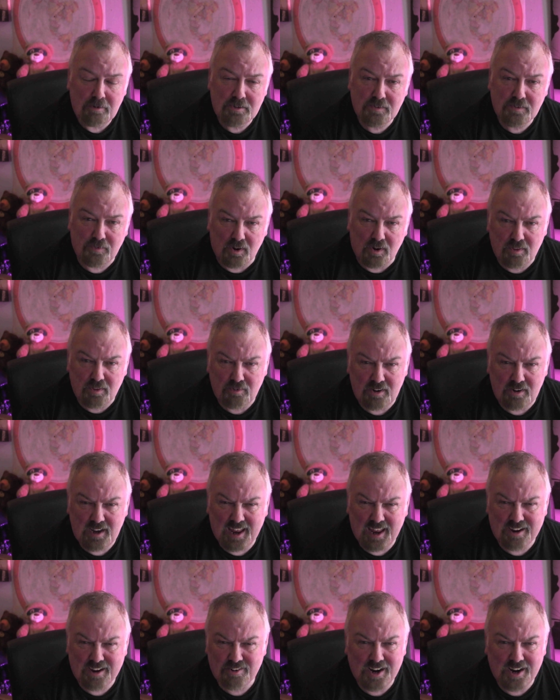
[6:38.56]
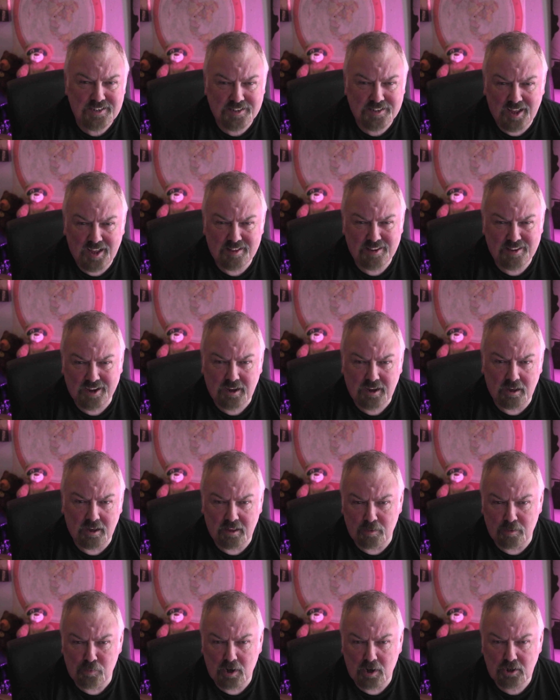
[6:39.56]
for a 3-day grandstand ticket at
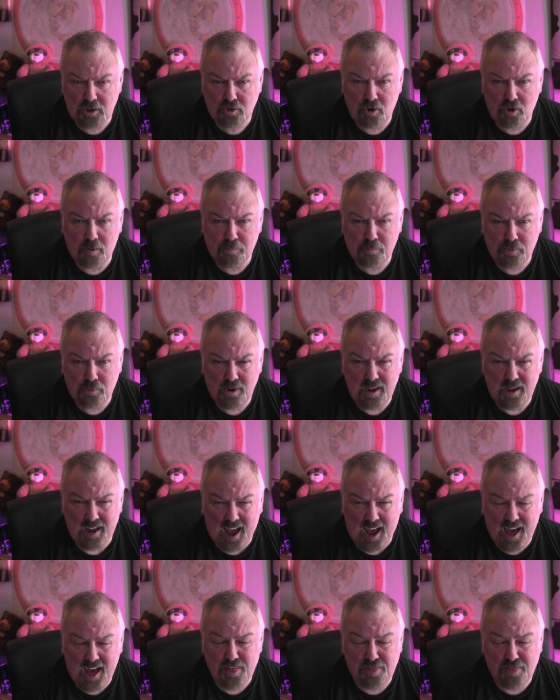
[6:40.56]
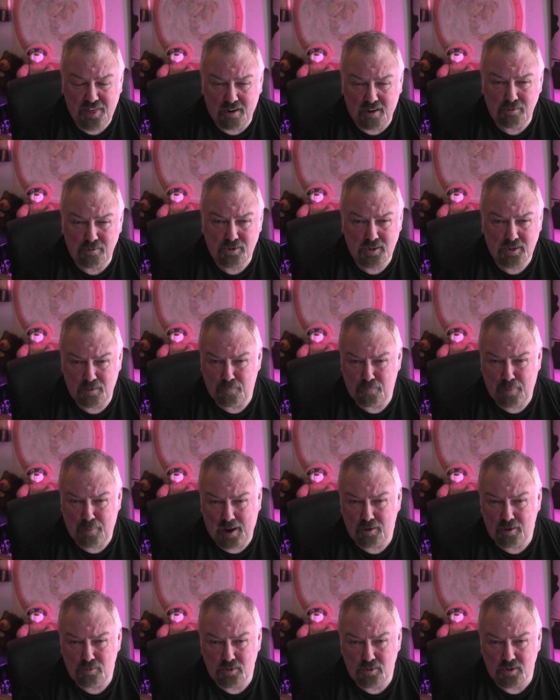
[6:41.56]
the British Grand Prix.
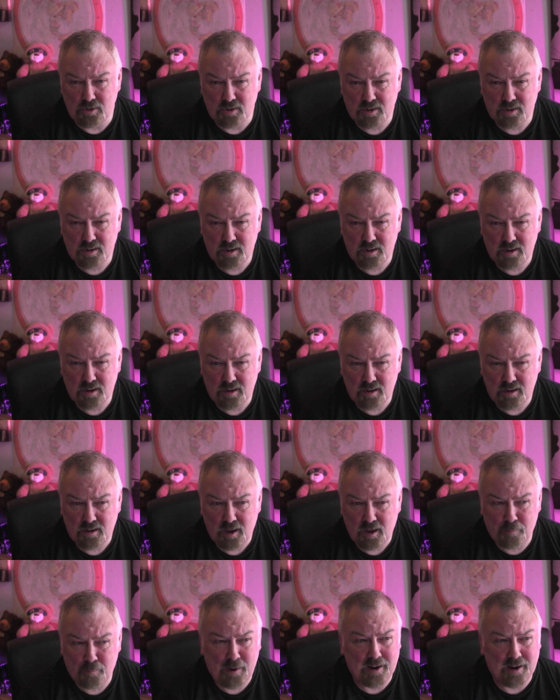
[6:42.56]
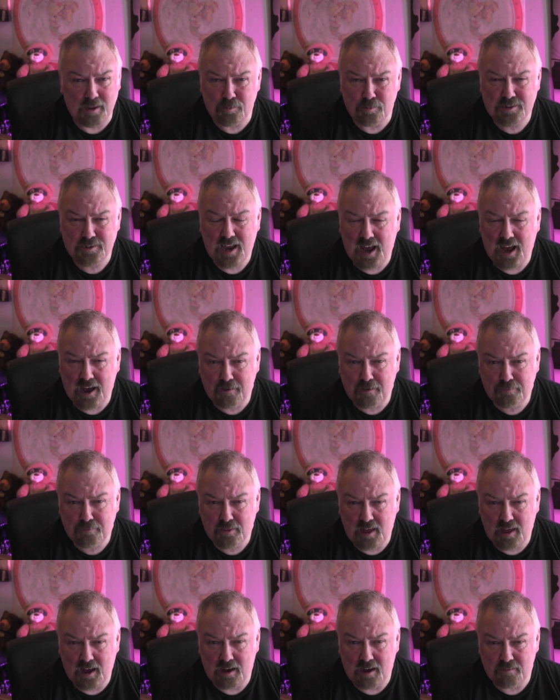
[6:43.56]
£1,000. Apparently it was half
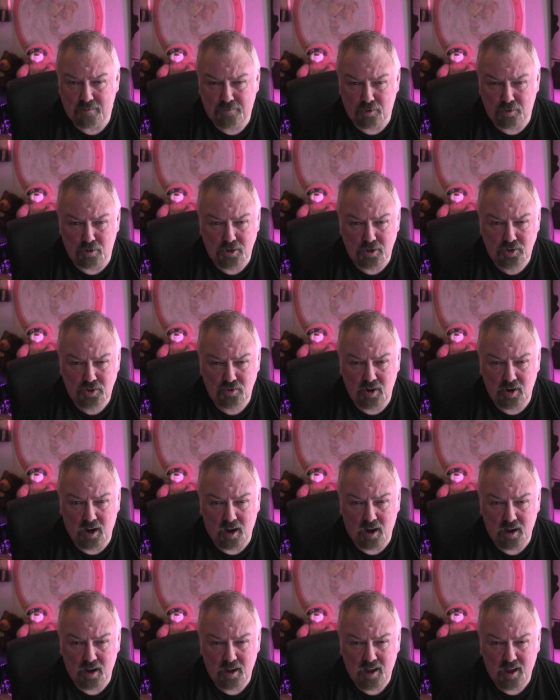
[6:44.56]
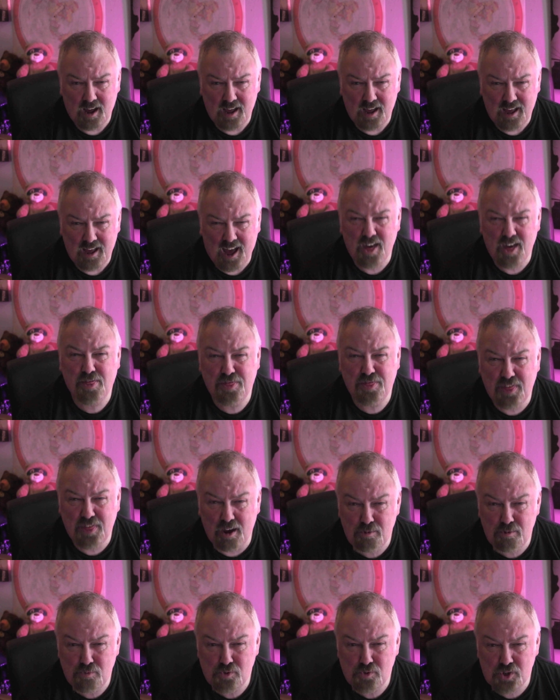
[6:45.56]
that for Austria.
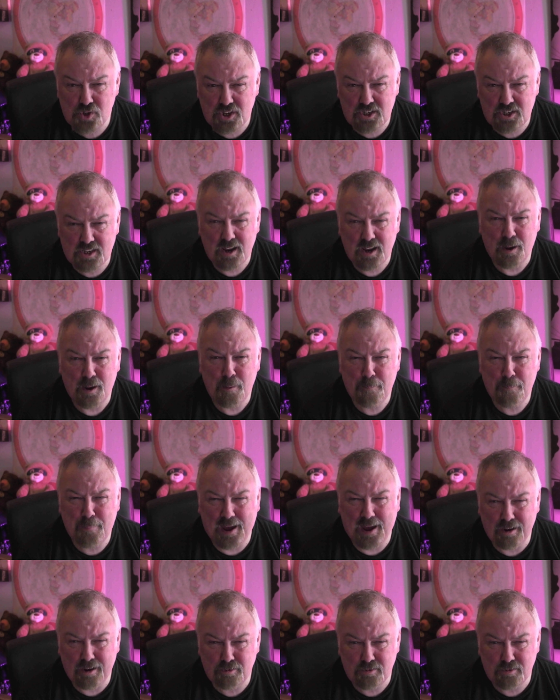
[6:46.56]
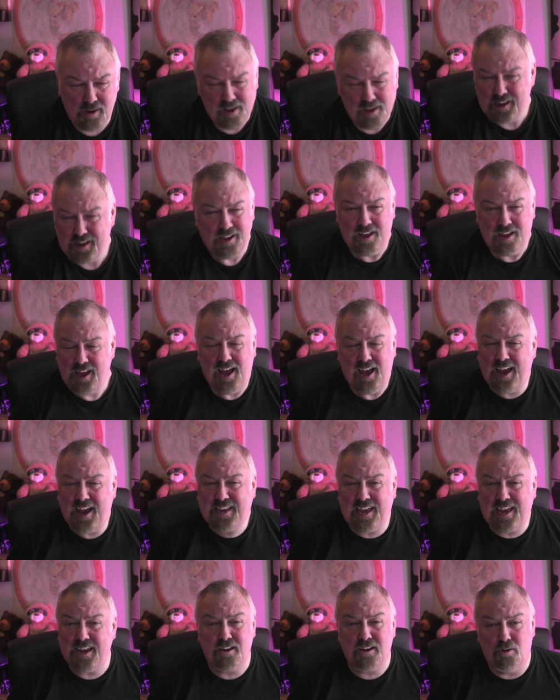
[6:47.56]
£1,000. I
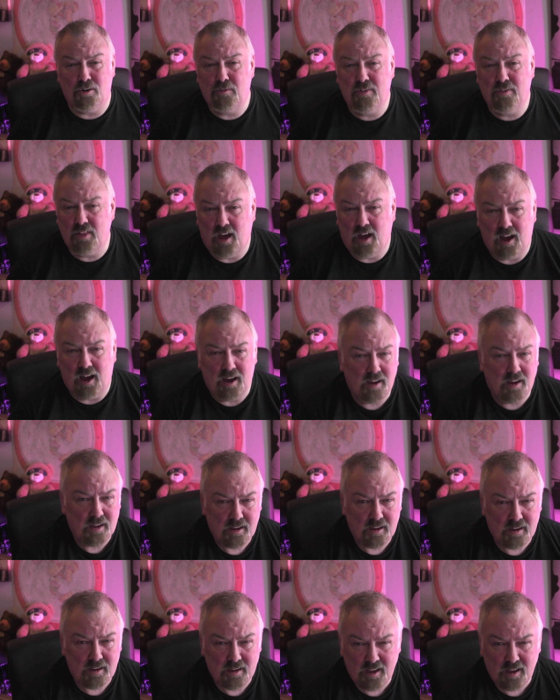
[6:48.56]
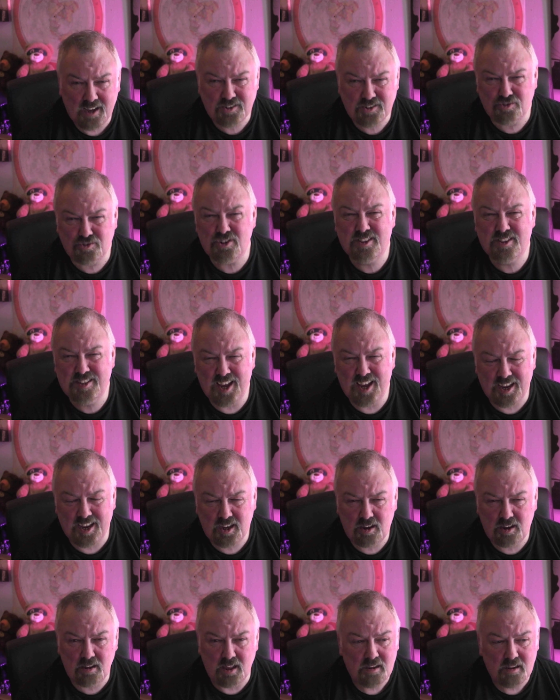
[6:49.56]
can't get over that. That's
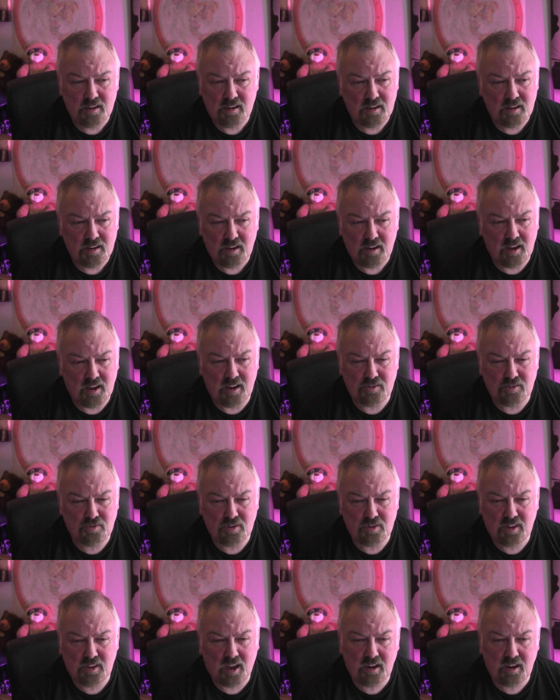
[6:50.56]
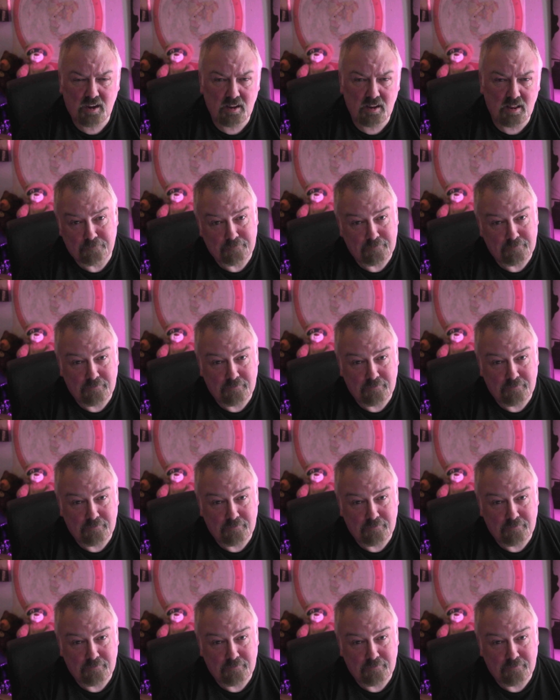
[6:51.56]
ridiculous. It is ridiculous.